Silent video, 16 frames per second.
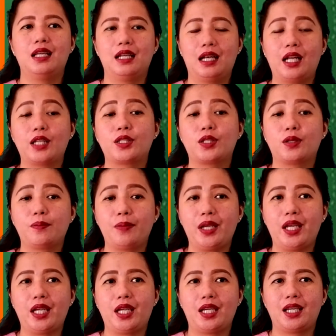Letter
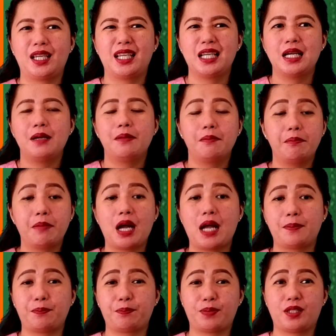B,
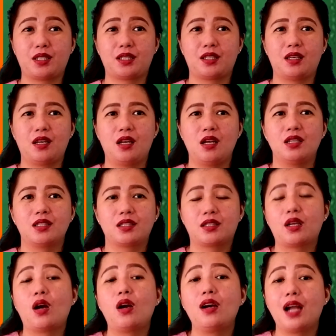mumps,
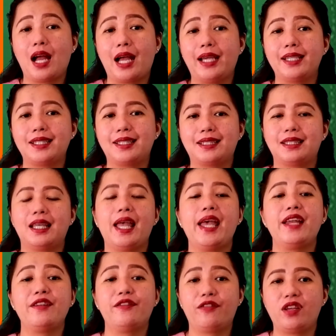sore eyes
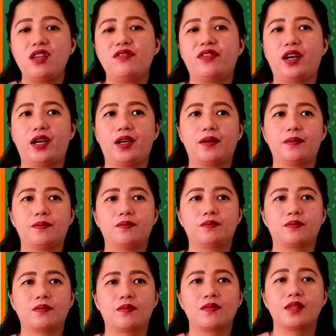and fever.
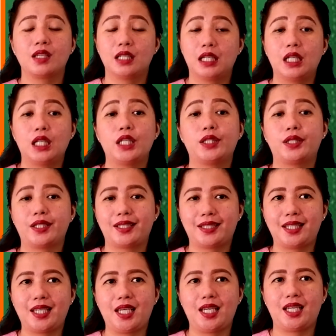Letter
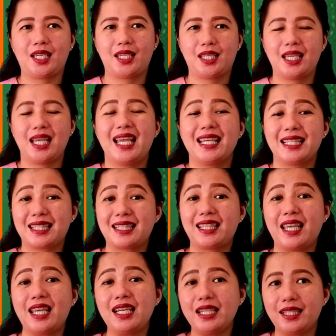C,
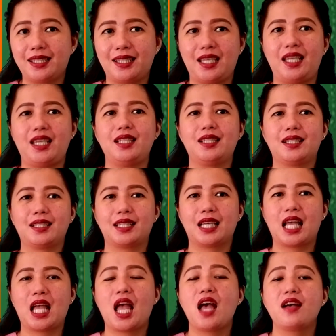skin disease,
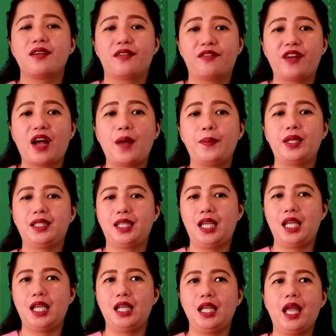
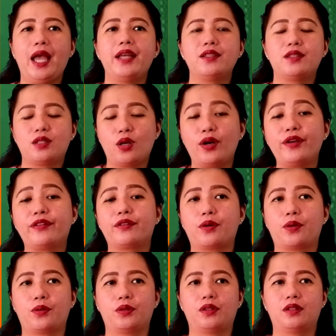vomiting and sore
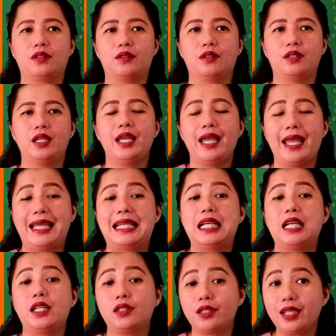throat. And
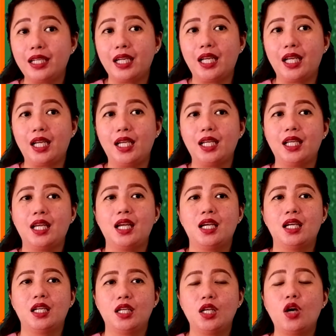letter D,
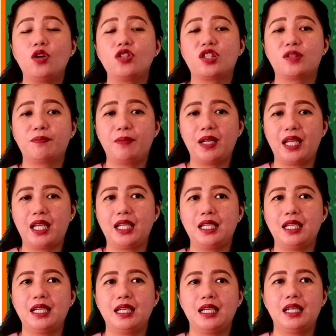
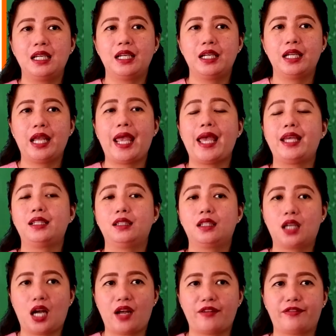nosebleed and
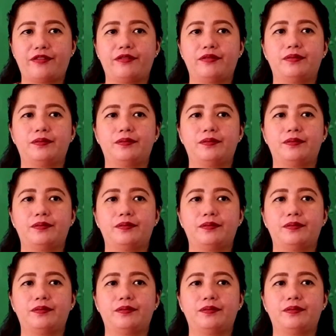cough.